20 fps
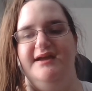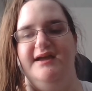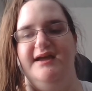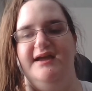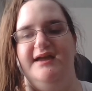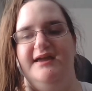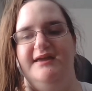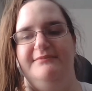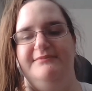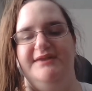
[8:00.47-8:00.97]

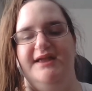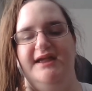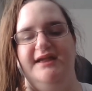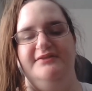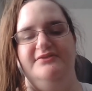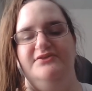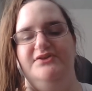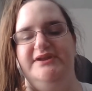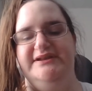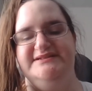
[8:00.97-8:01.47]
I'm not
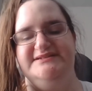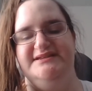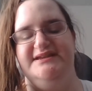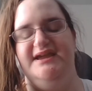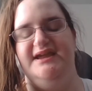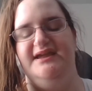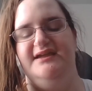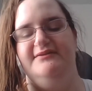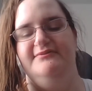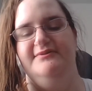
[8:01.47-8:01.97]
including
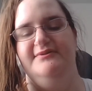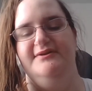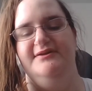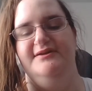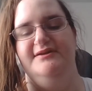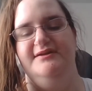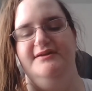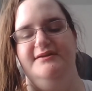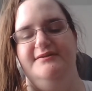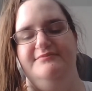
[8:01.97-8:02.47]
today,
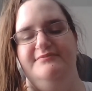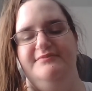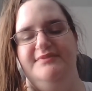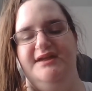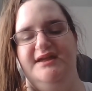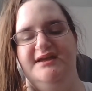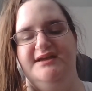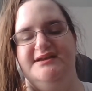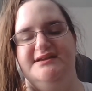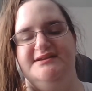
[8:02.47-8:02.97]

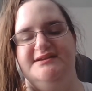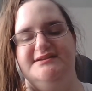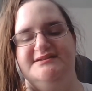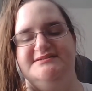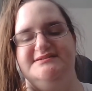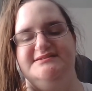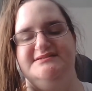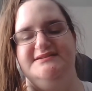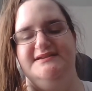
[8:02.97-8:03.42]
because